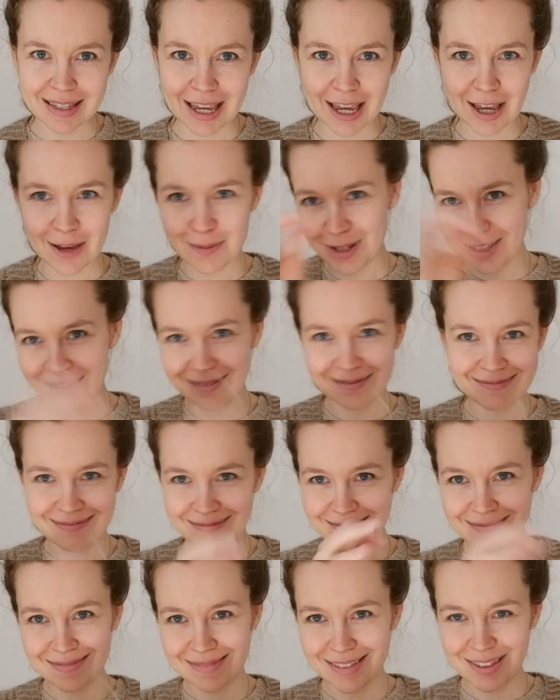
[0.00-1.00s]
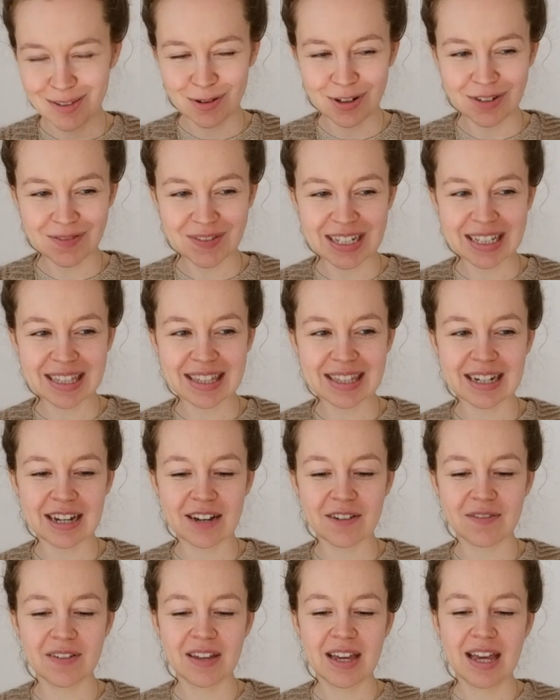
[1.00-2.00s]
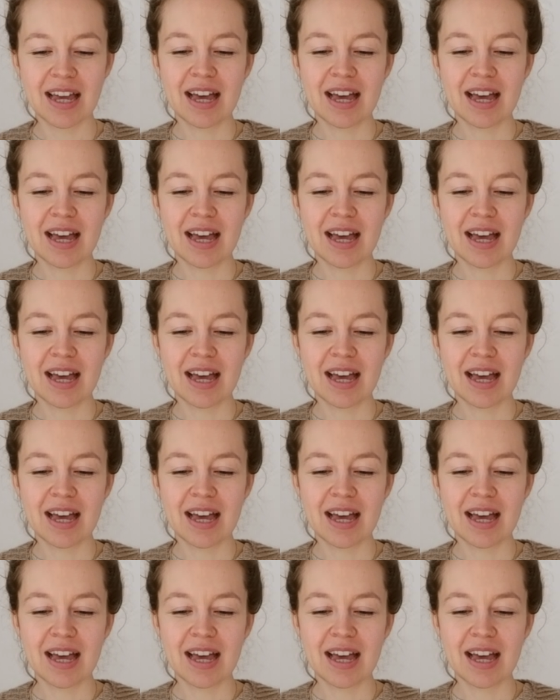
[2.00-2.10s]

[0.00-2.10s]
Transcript: came and sort of did stuff.